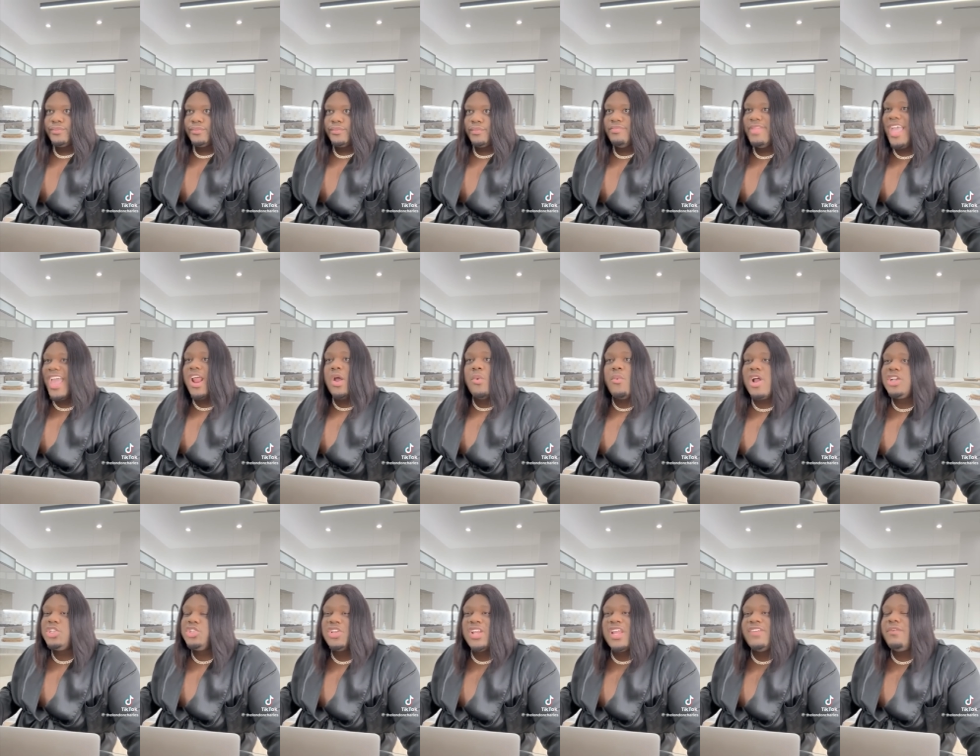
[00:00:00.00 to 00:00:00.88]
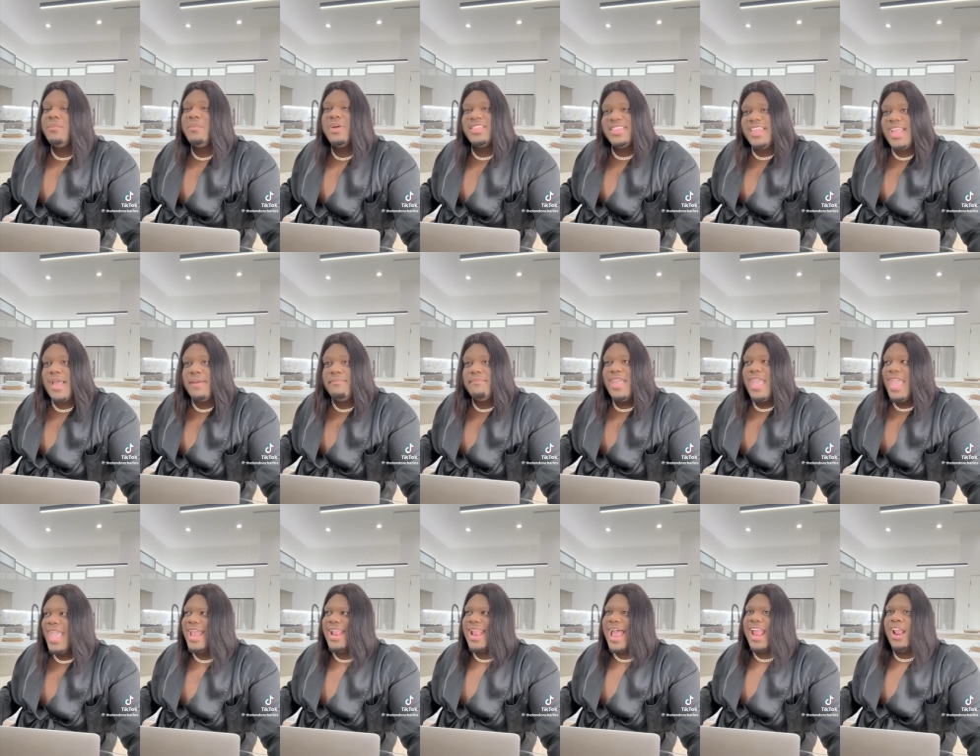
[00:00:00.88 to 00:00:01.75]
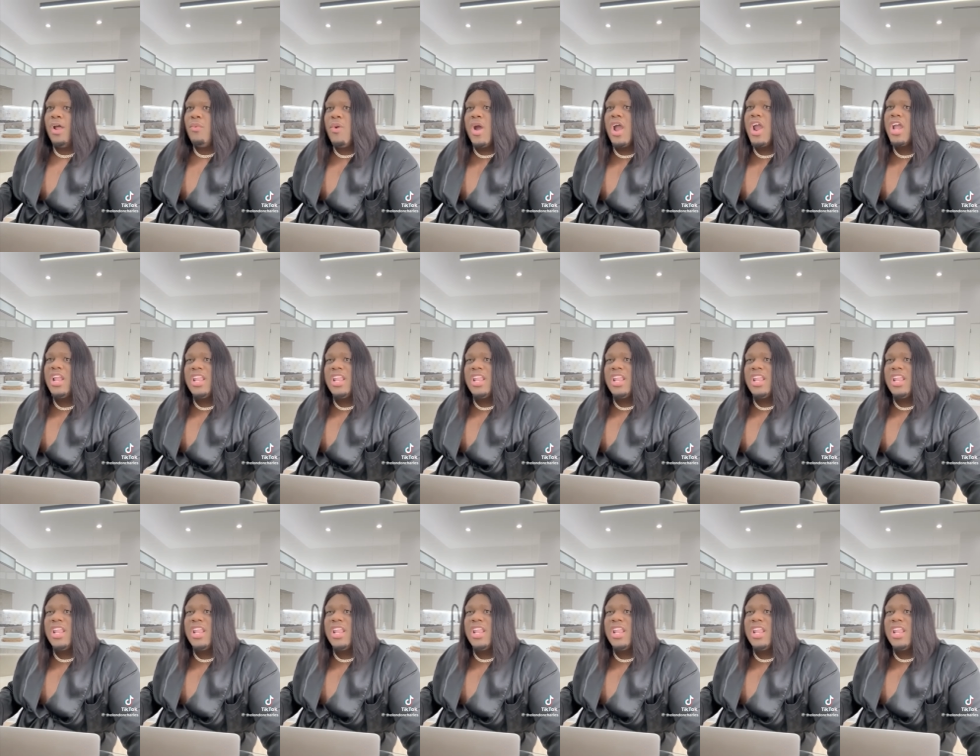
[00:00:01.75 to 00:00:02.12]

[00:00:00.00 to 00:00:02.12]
They don't want you living with them, and I don't want her